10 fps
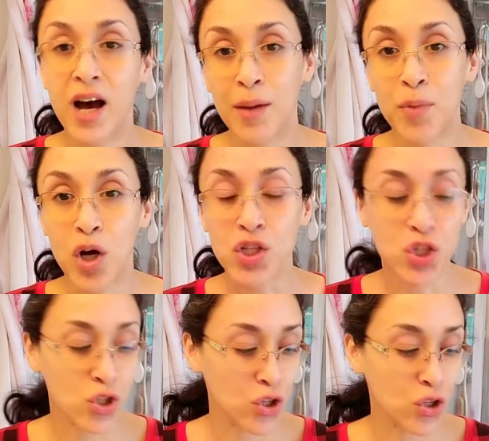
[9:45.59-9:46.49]
I'm not
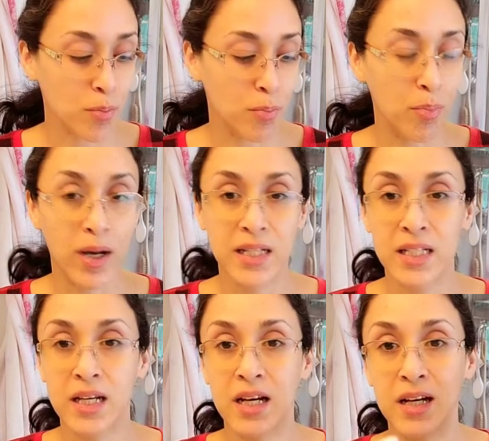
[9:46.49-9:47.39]
sure,
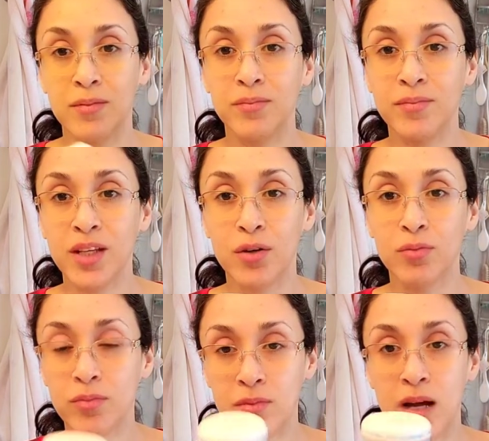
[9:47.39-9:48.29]
but uh, you know,
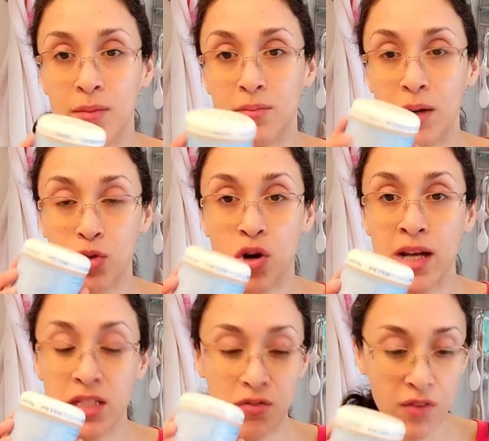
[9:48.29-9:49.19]
I'm, I'm
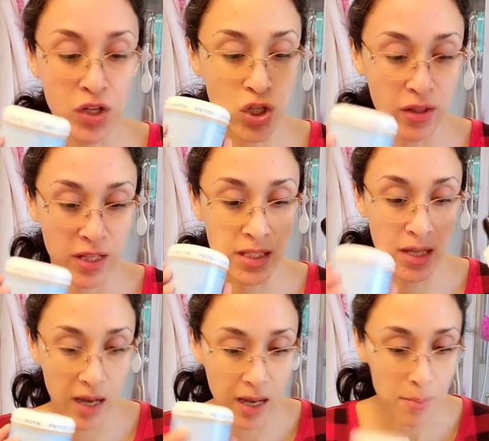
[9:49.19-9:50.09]
trying to finish this
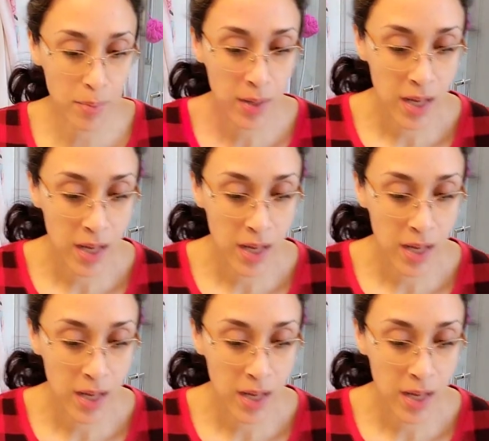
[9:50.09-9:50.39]
up.